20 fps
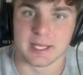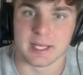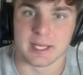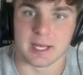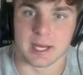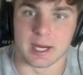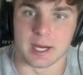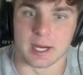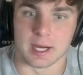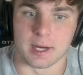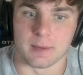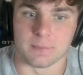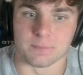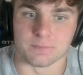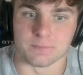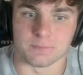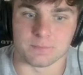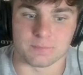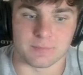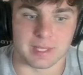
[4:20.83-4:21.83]
Um,
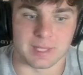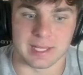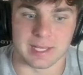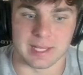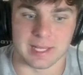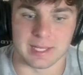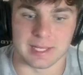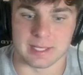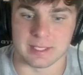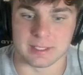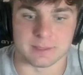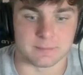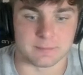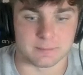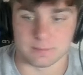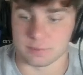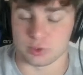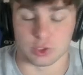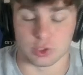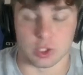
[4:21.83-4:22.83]
and, and,
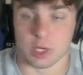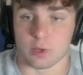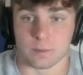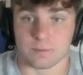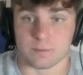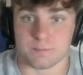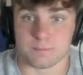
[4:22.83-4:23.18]
you know,